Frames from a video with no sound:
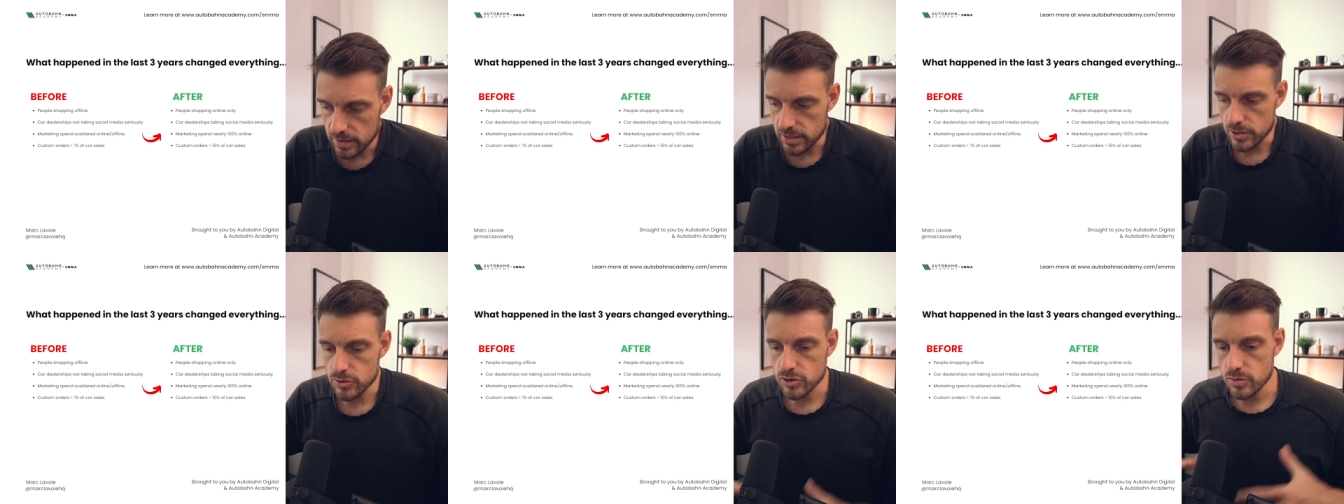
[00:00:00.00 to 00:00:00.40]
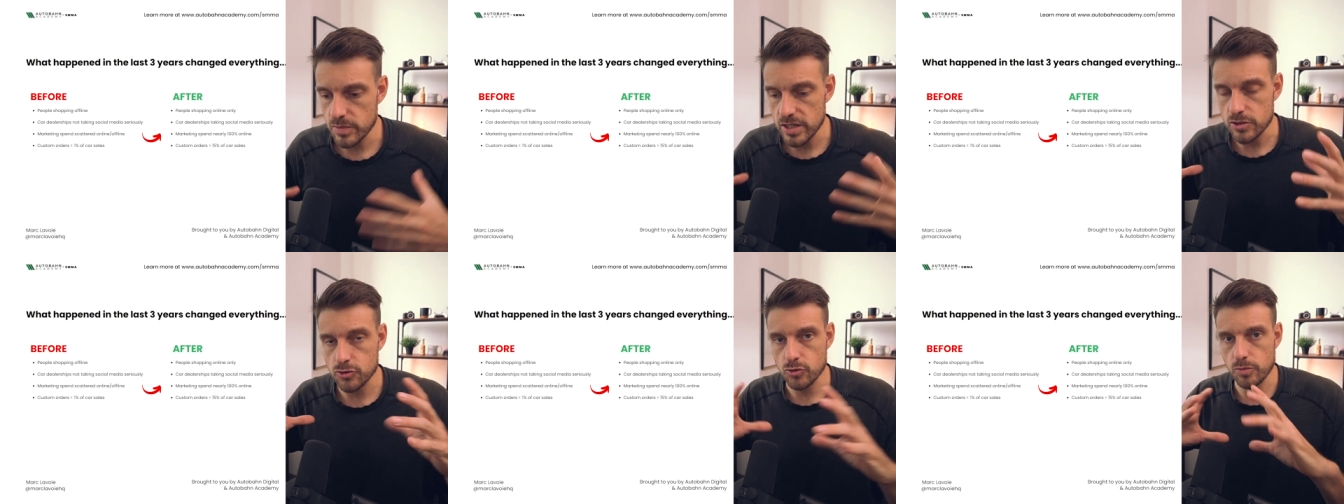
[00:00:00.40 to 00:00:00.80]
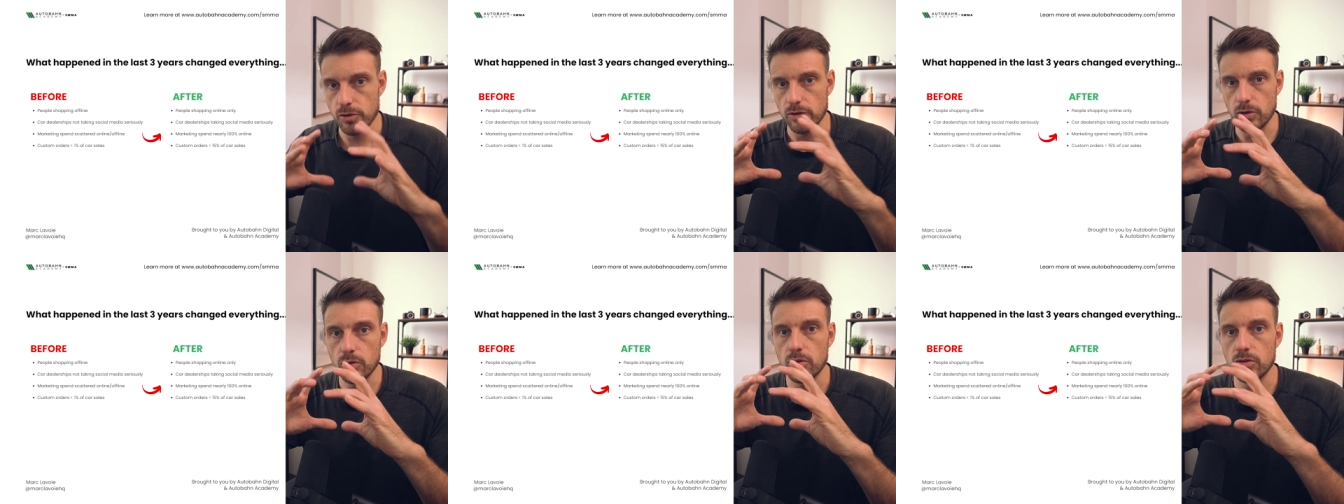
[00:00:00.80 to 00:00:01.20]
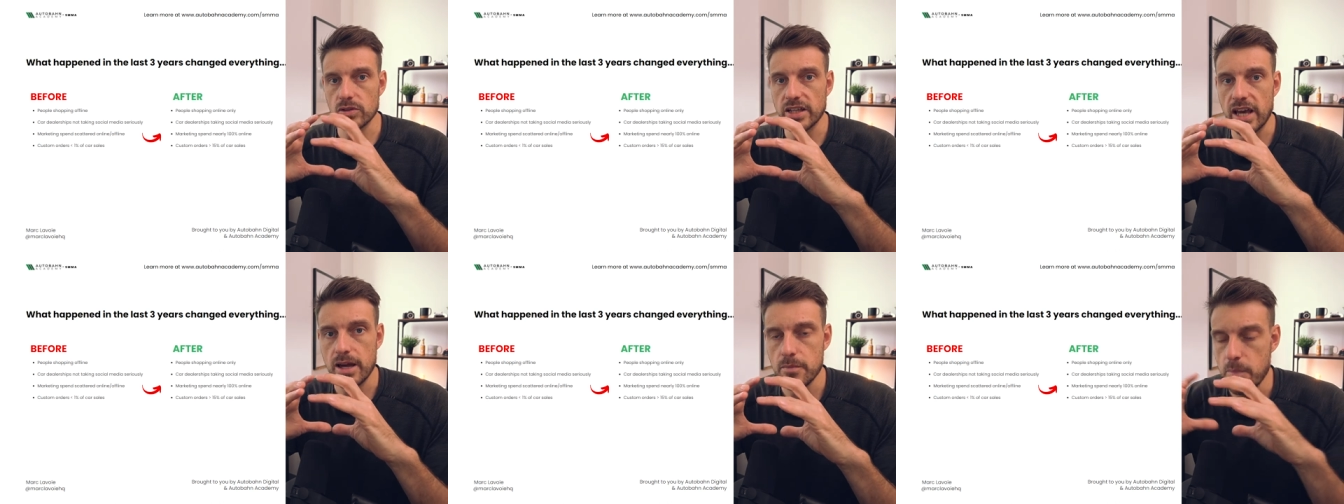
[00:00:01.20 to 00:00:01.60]
it used to be a super local
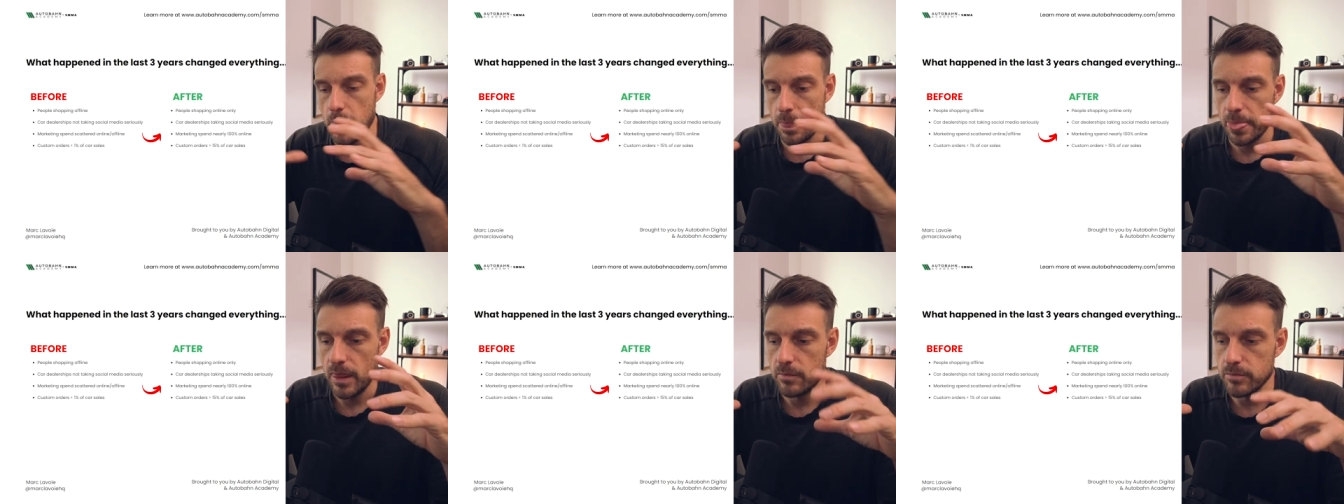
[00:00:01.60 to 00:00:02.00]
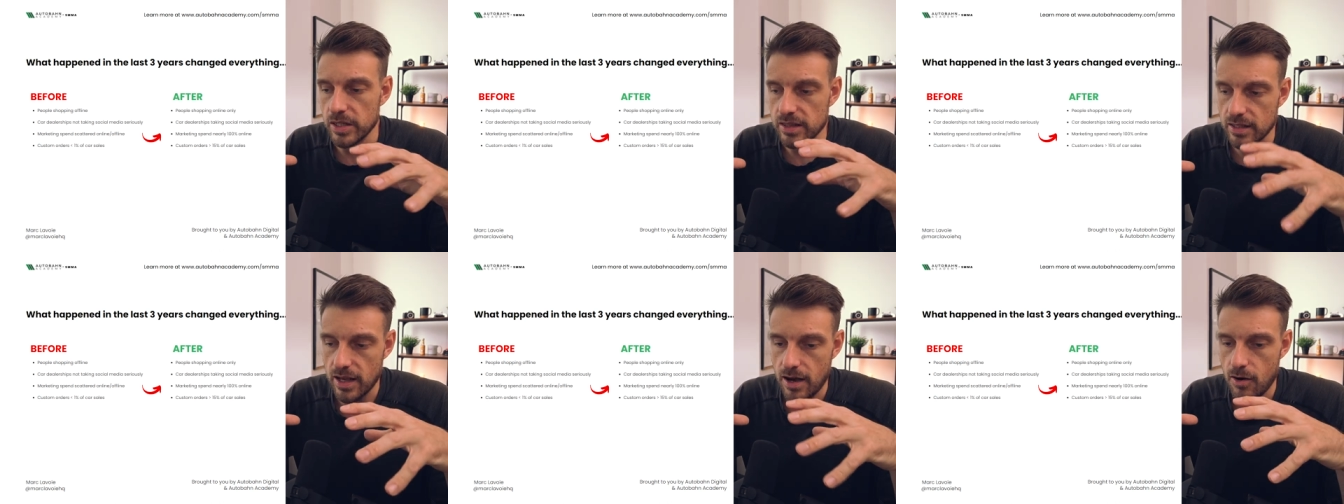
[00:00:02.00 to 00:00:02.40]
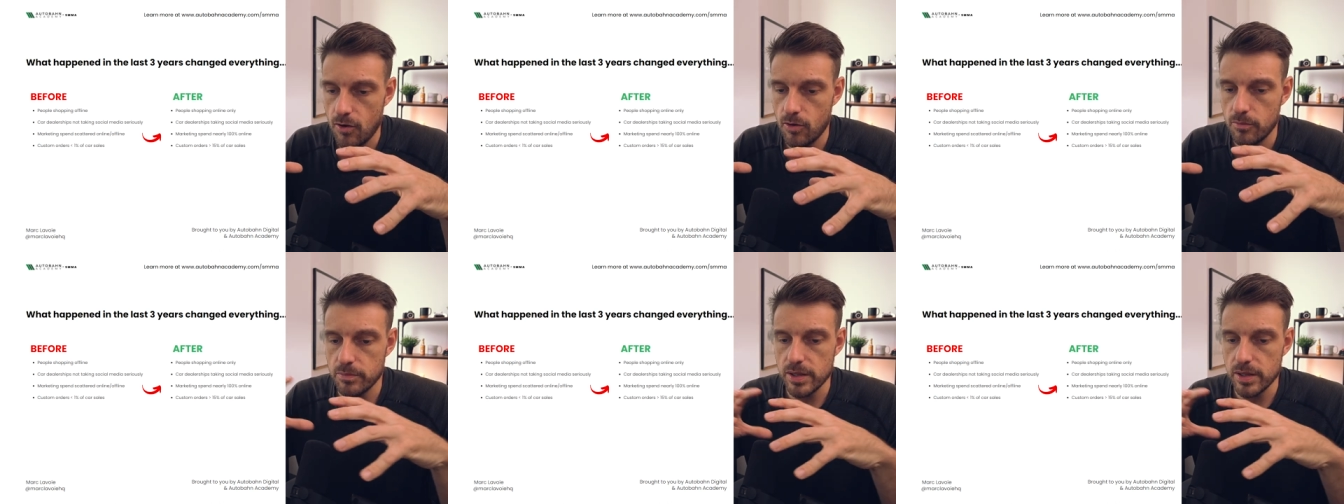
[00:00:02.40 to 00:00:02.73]
game but now